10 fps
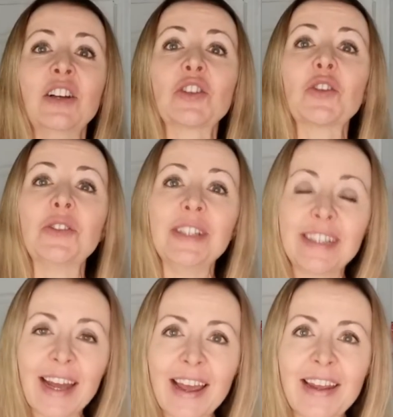So
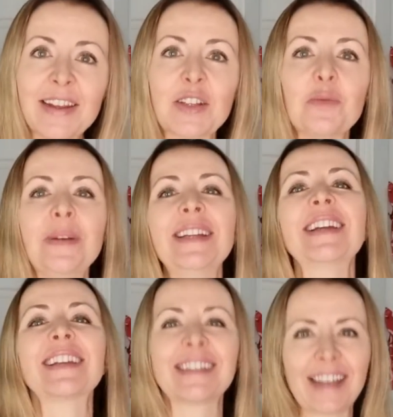today, it's been
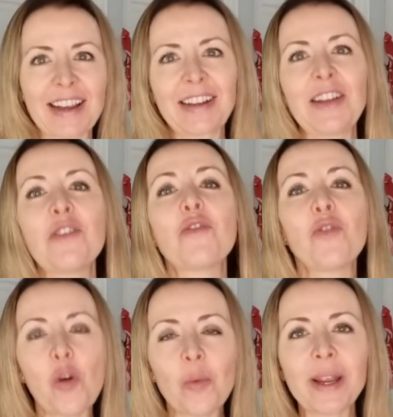exactly
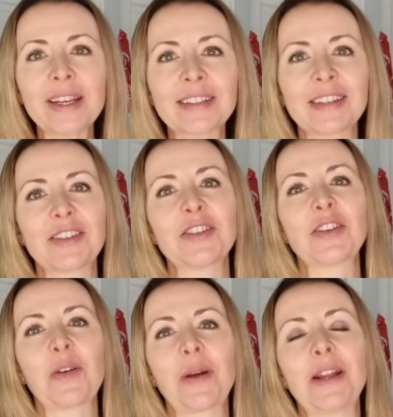4 weeks since
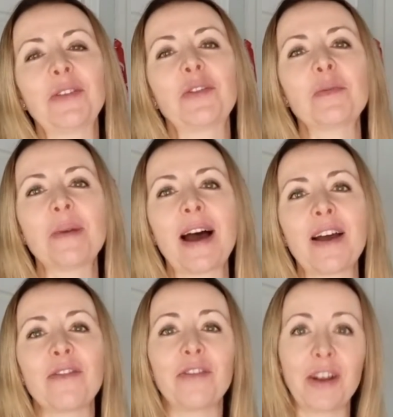I went for
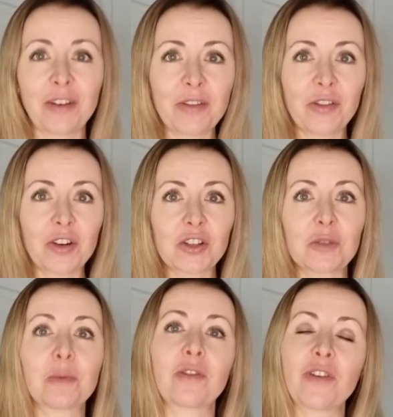my very
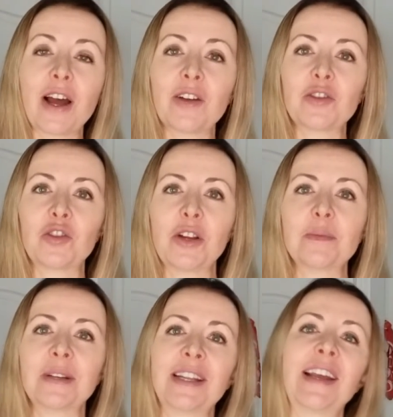first Profhilo
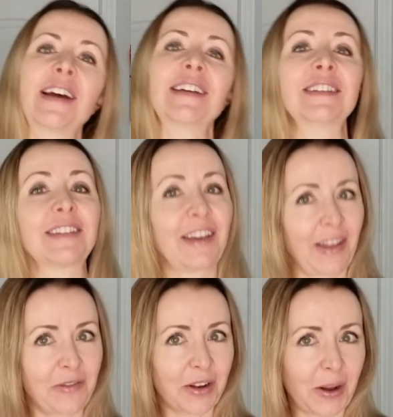treatment here in South
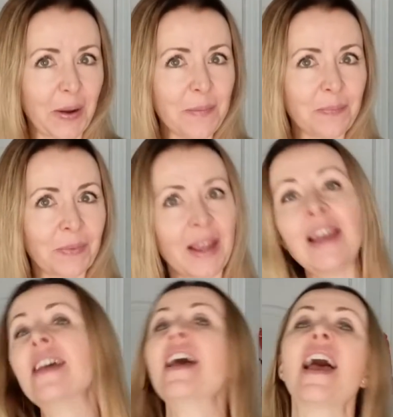Africa.
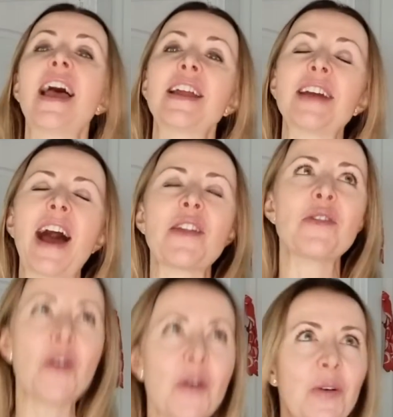And I
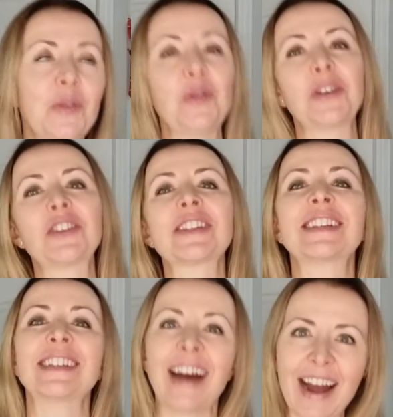know you are
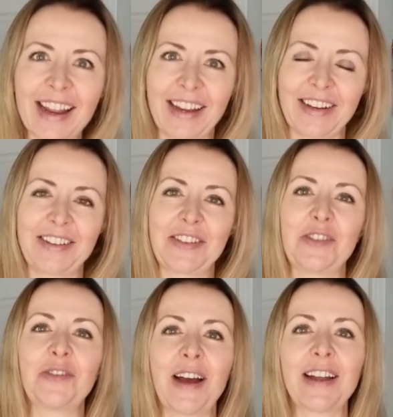just dying to
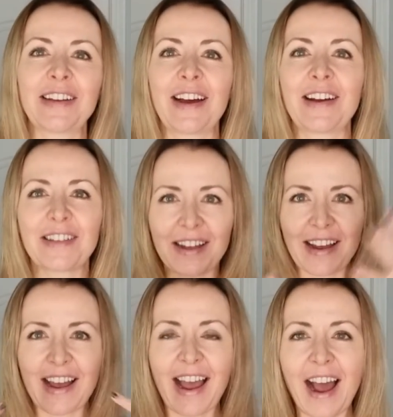find out
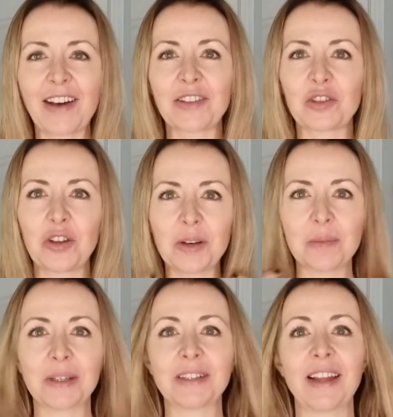how the
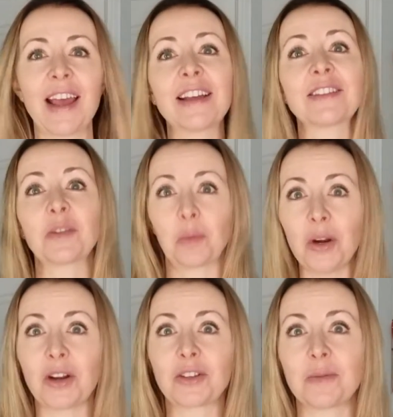treatment has
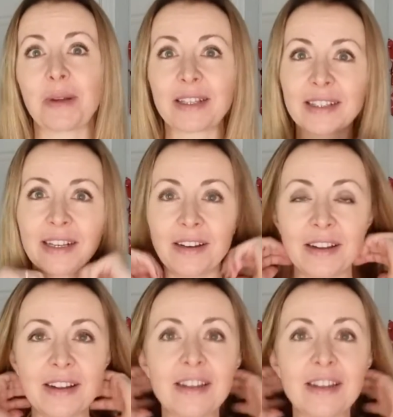worked on my skin.